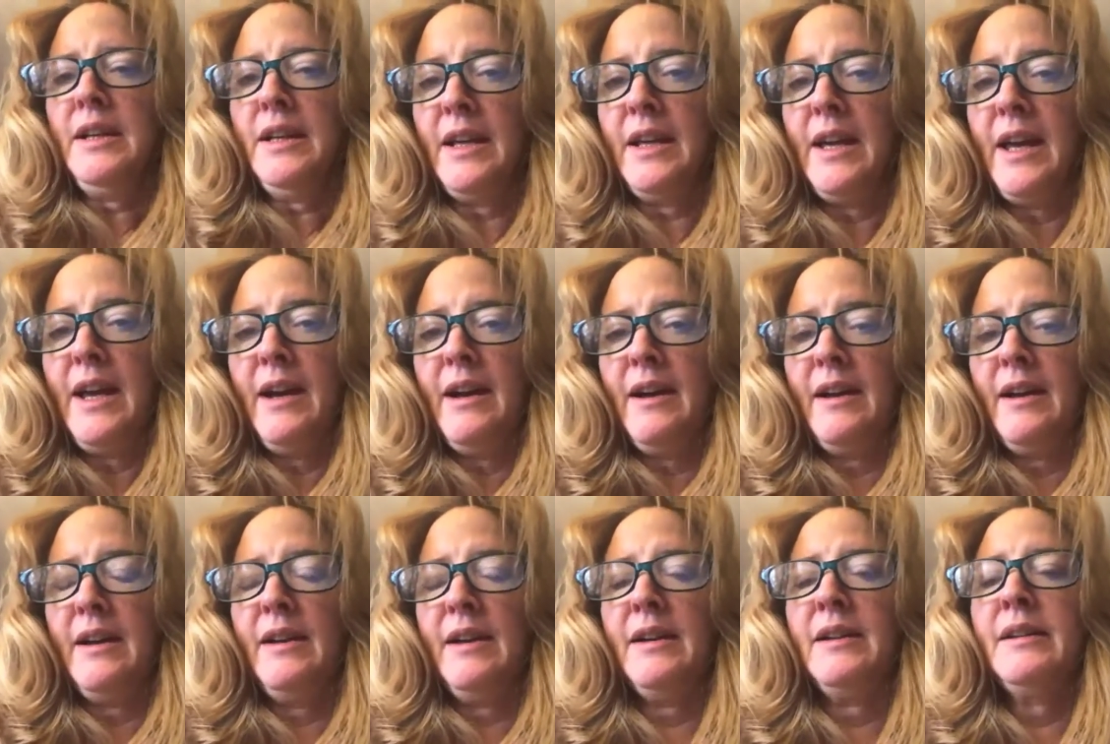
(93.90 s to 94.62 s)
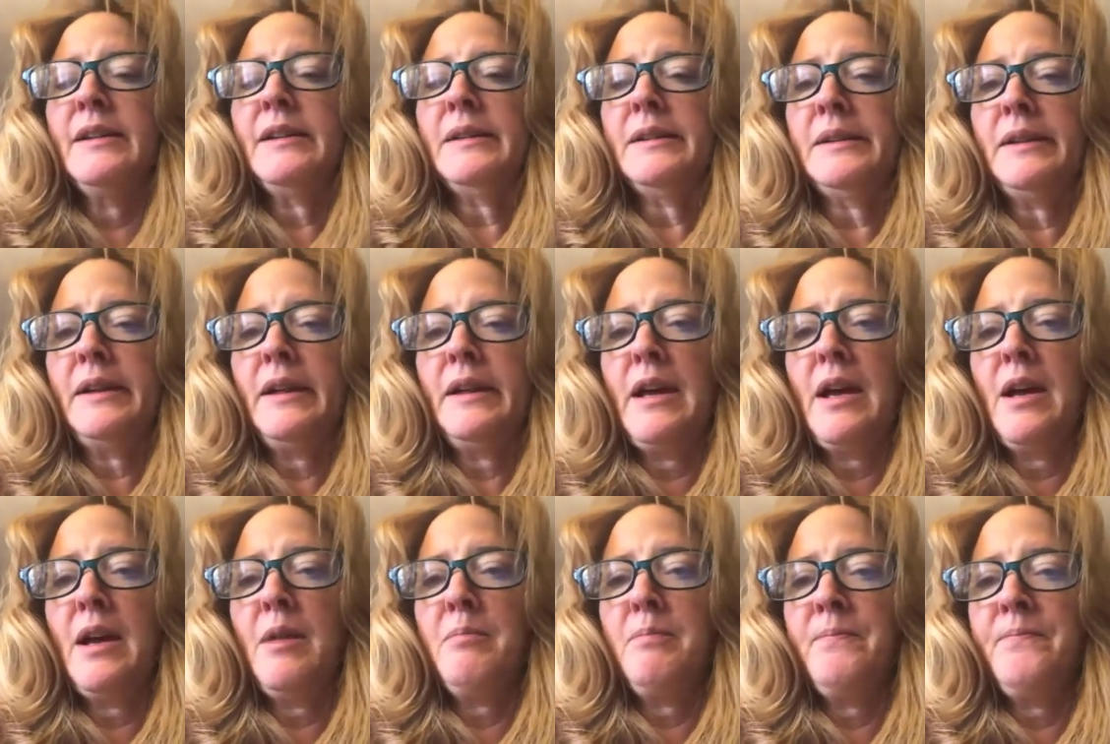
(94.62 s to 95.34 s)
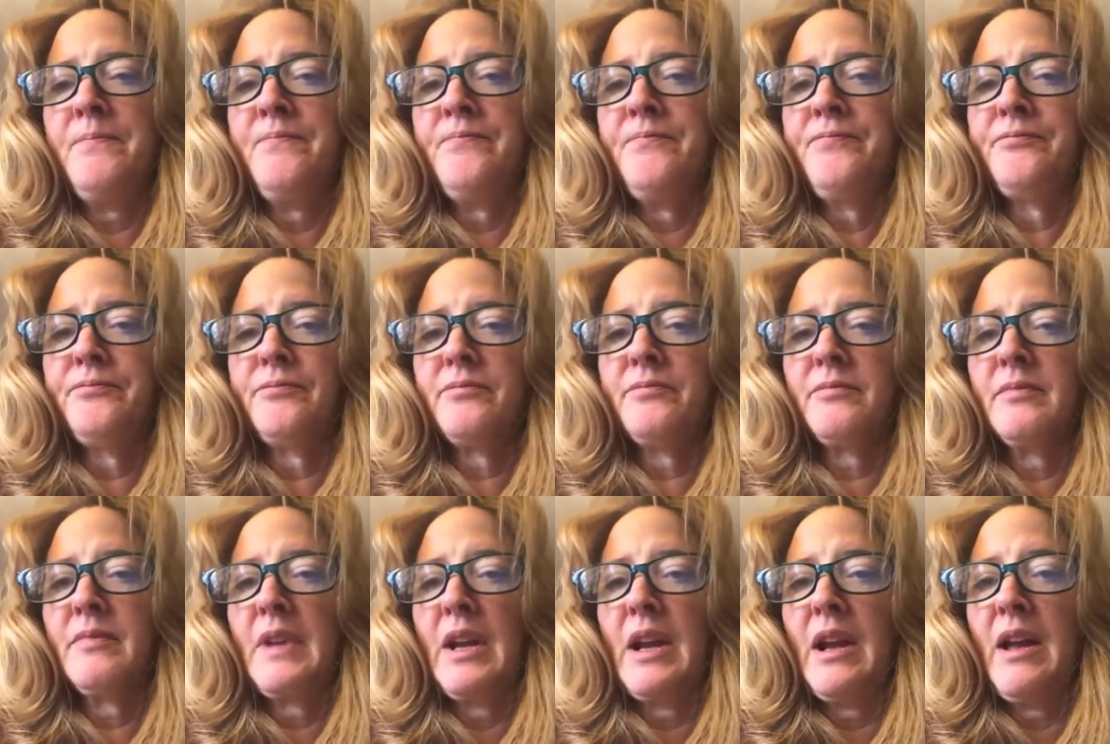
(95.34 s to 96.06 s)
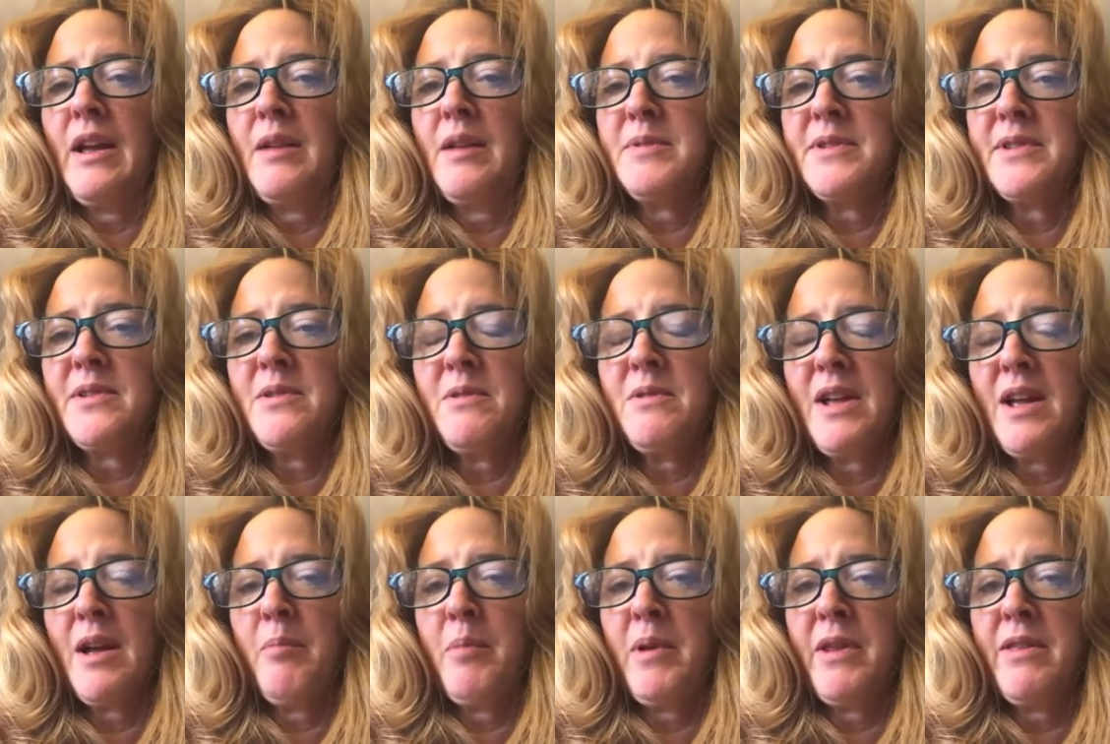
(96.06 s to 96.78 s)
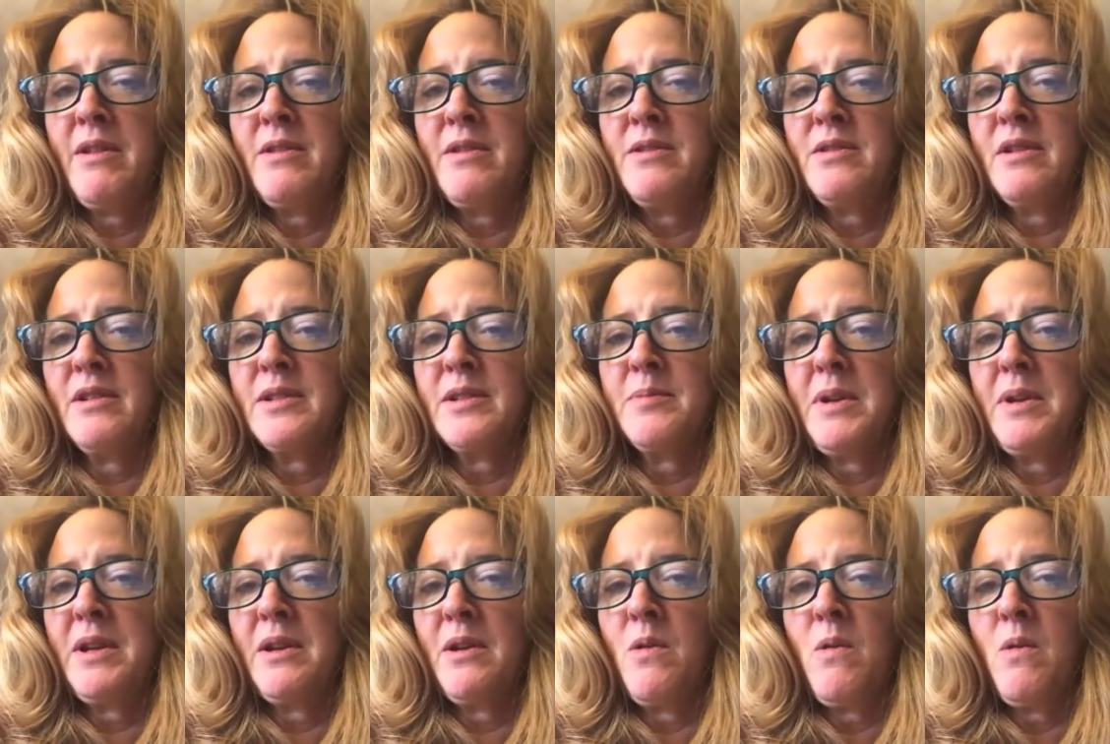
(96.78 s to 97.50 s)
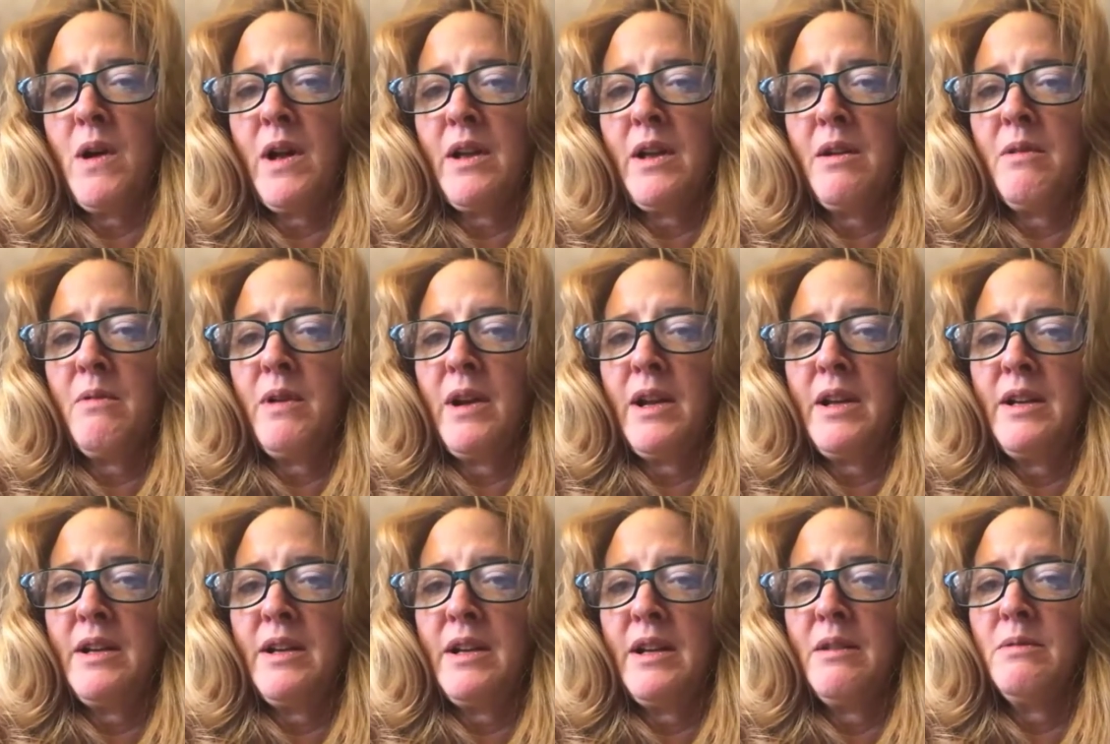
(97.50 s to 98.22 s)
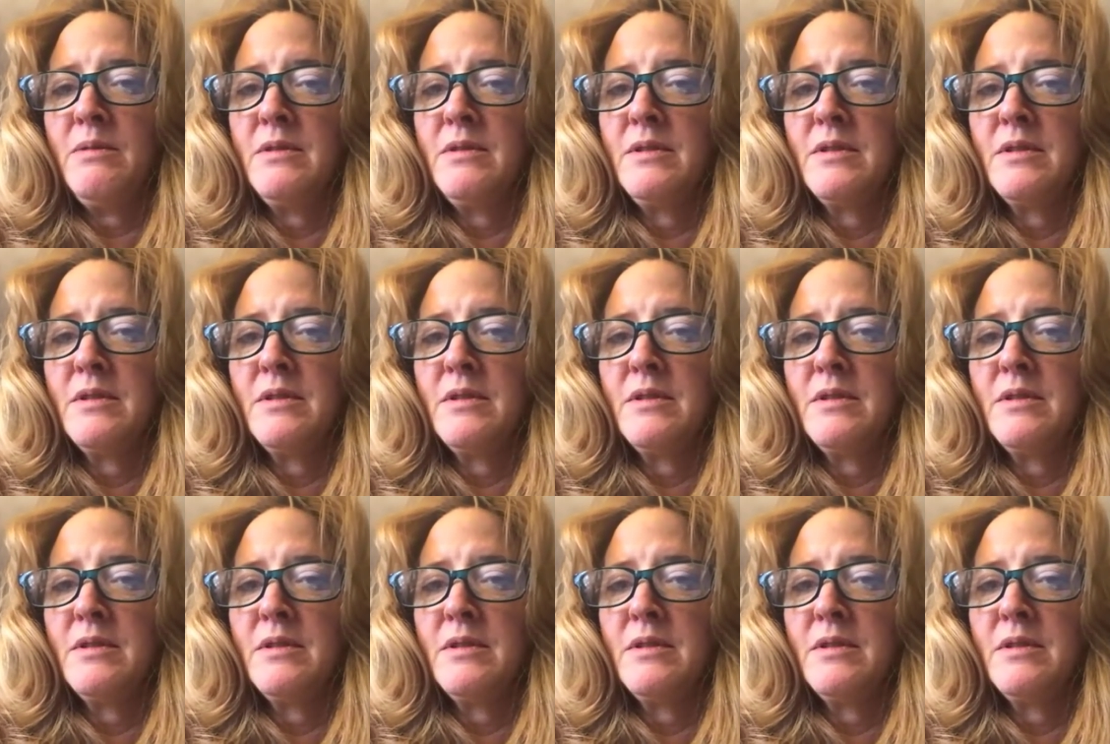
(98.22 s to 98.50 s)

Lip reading: Yeah. Yep. I'm so happy the dog's being quiet right now.